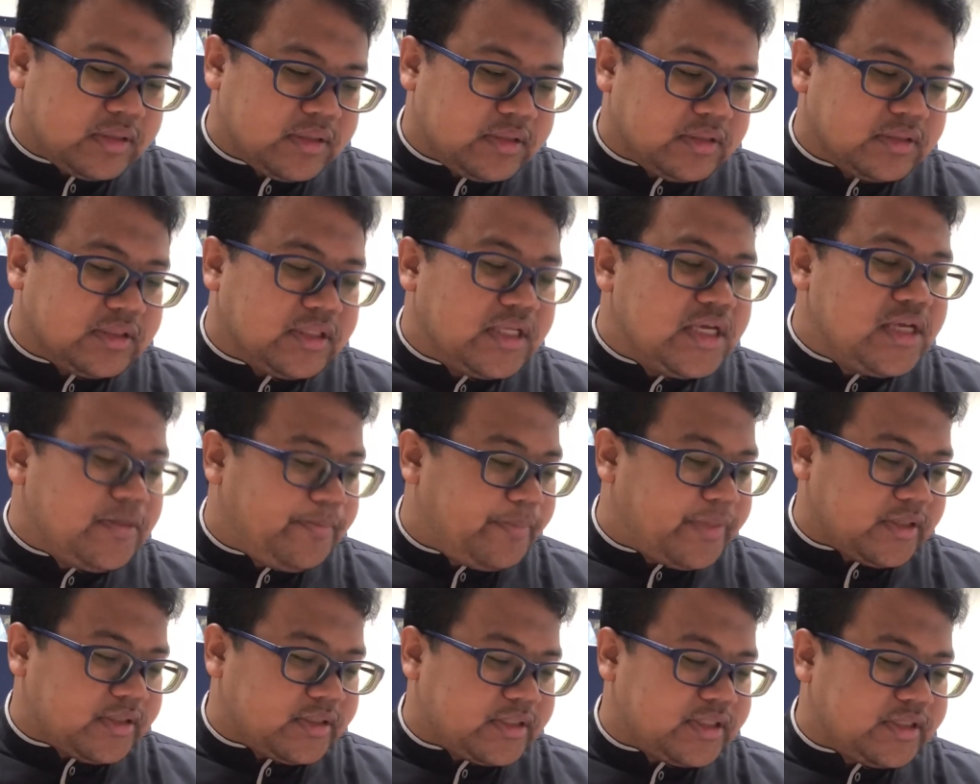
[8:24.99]

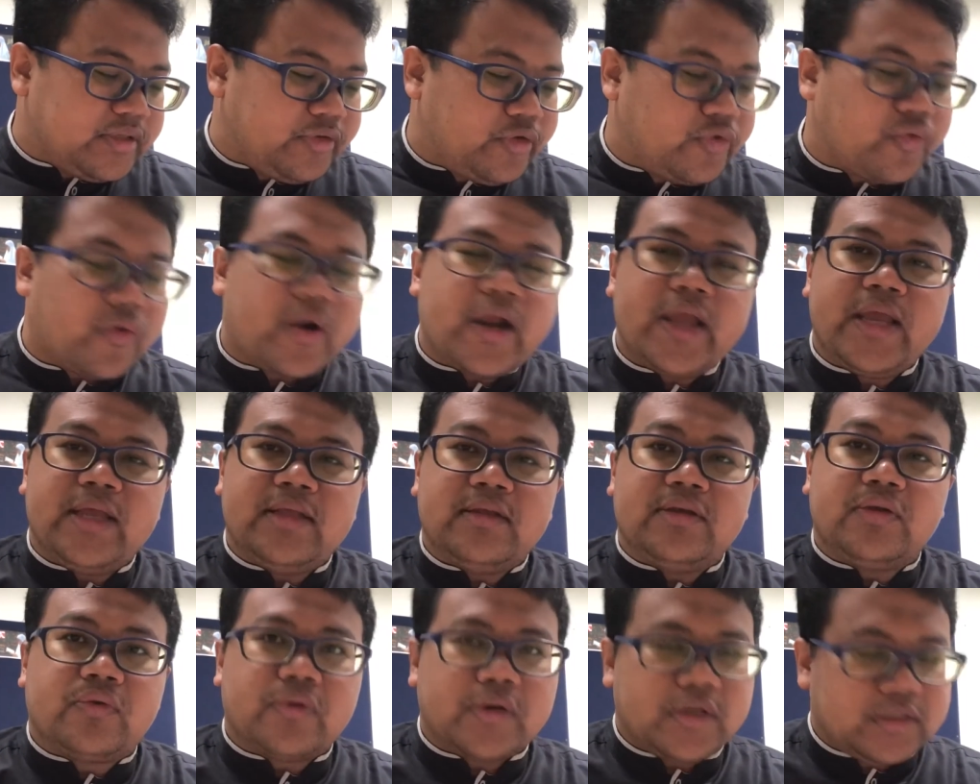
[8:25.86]
deepest, great,
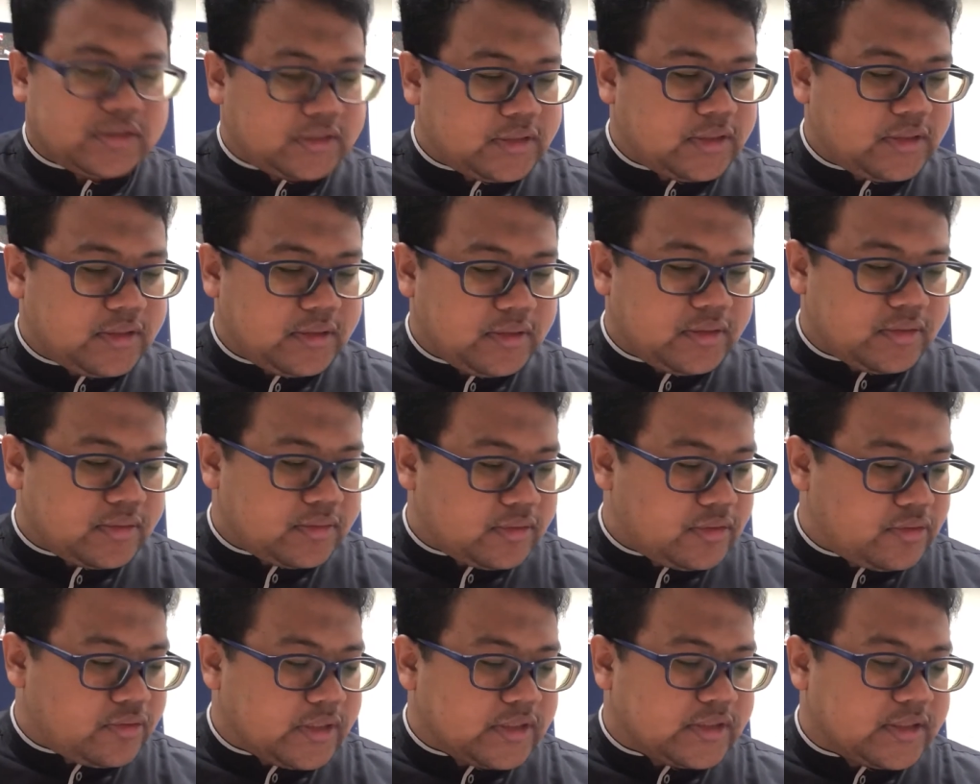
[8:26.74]
greater,
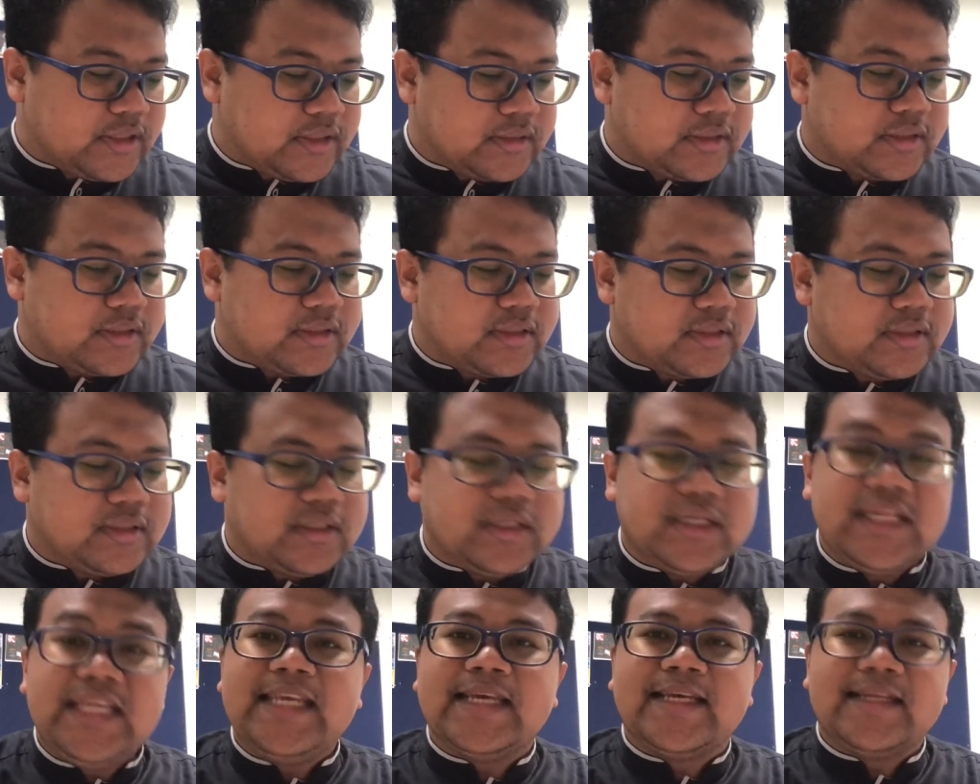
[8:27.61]
greatest,
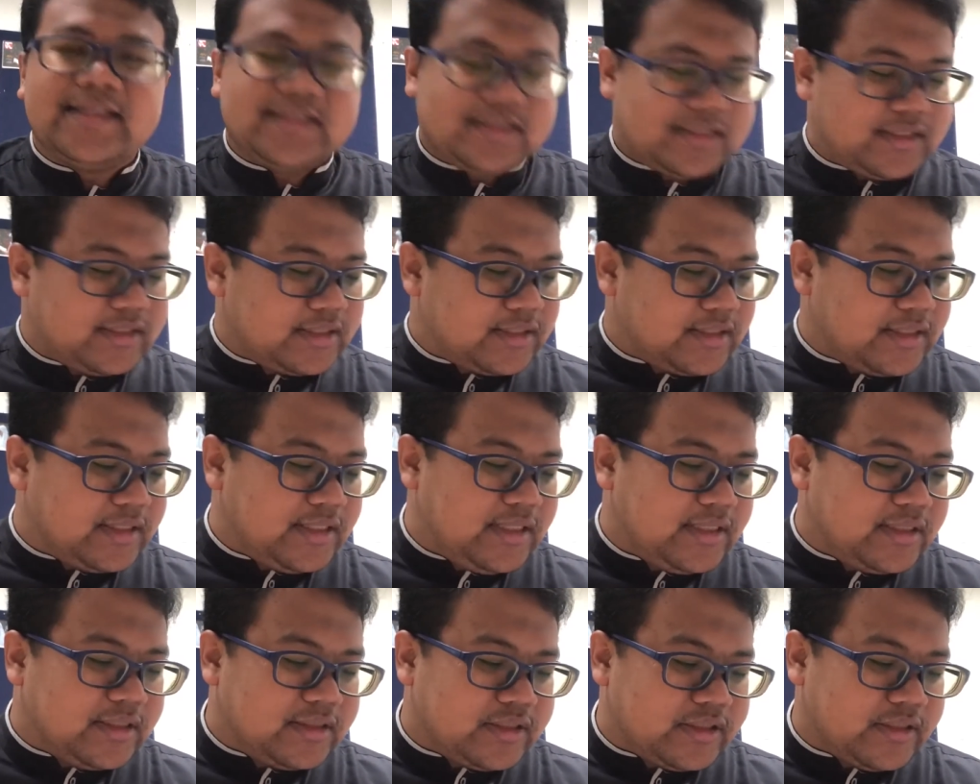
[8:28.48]
near,
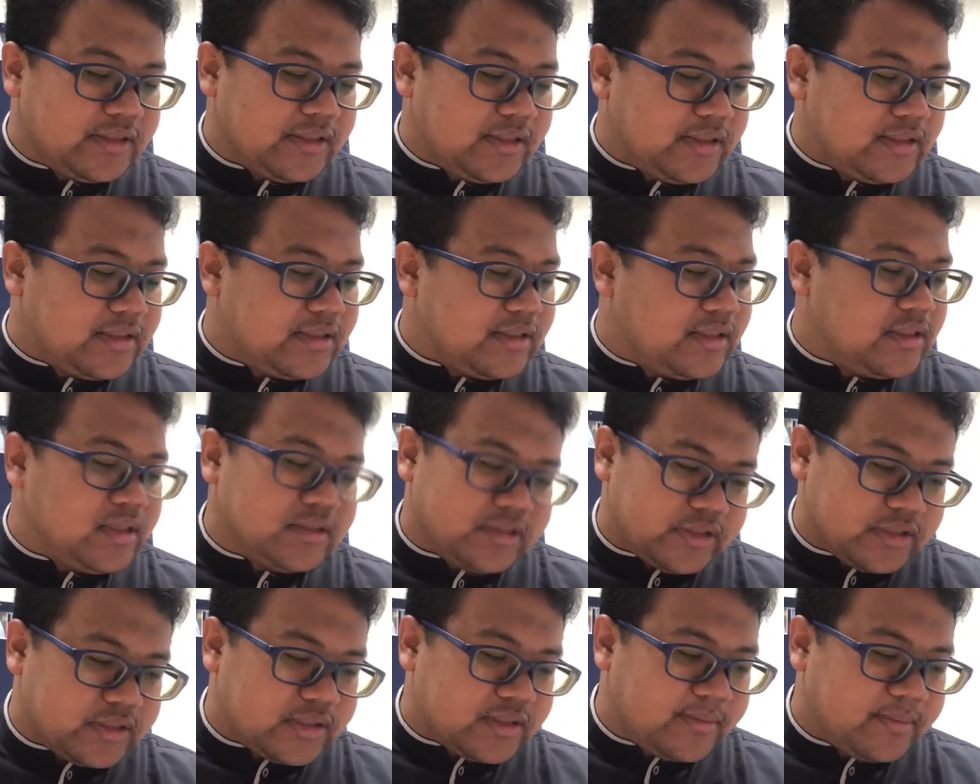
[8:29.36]
nearer,
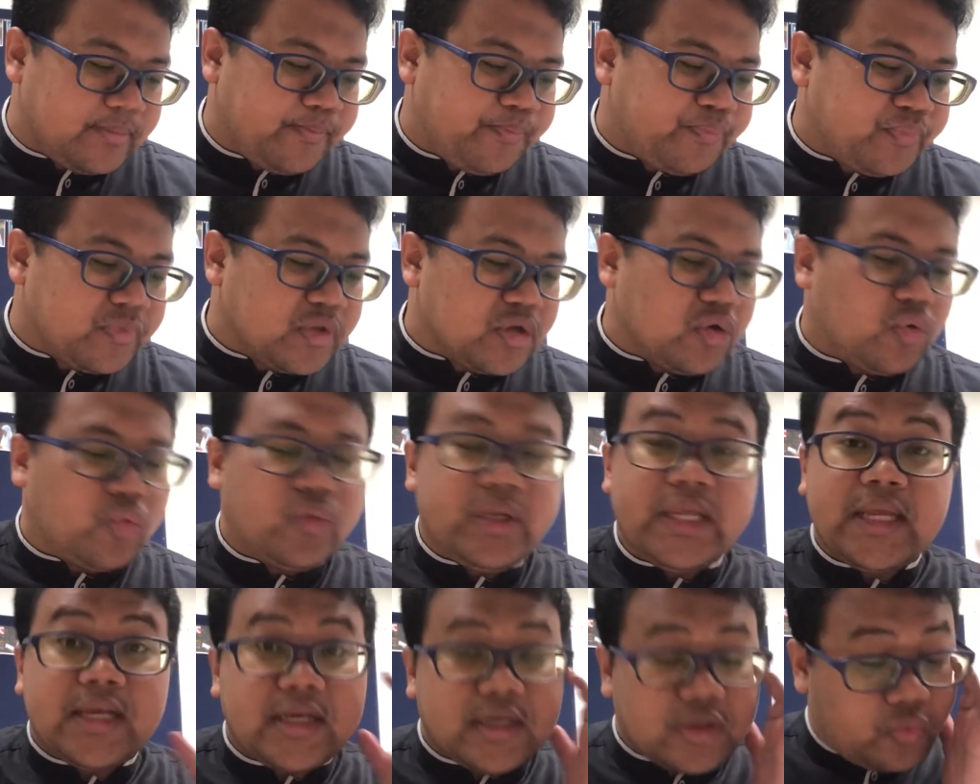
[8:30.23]
neatest,
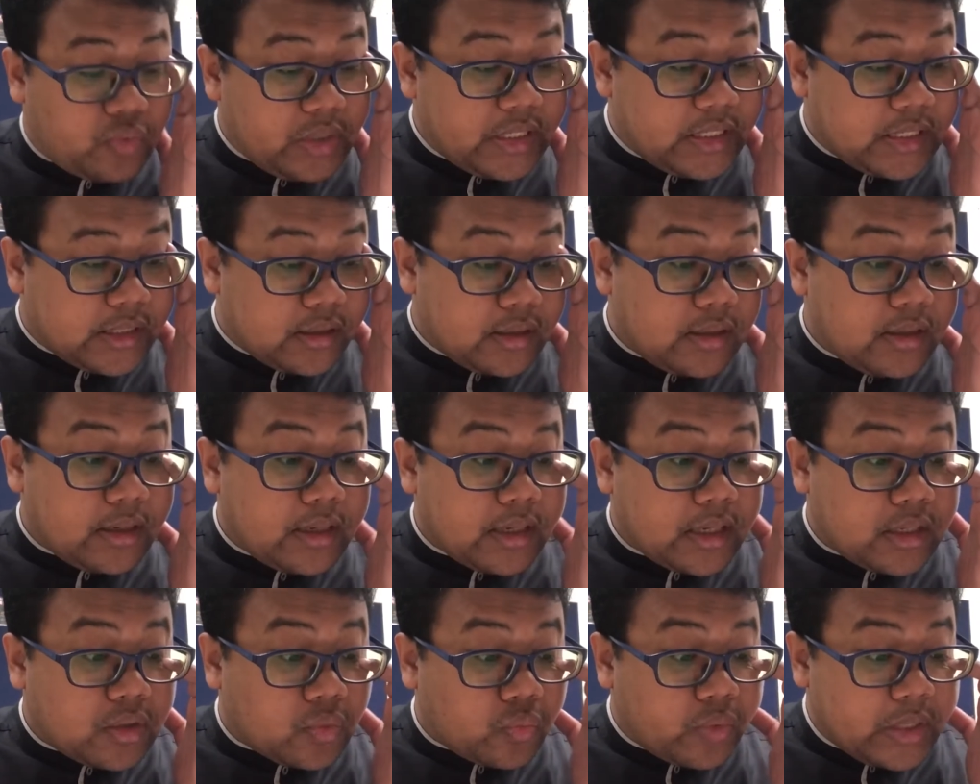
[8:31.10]
weak, weaker,
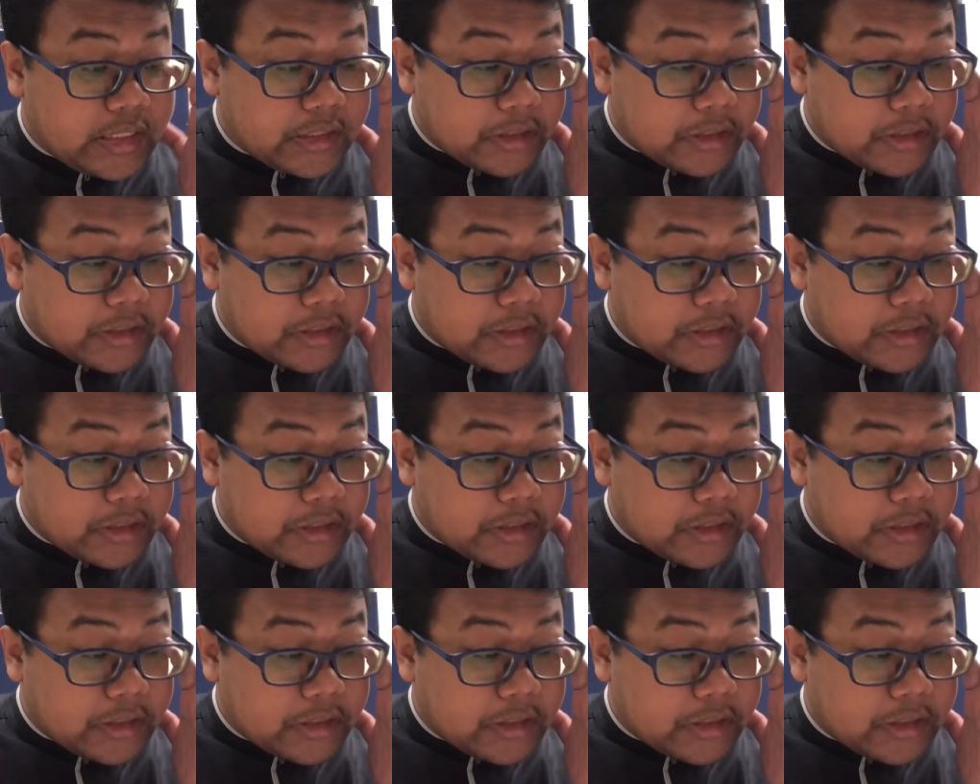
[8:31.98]
and weak.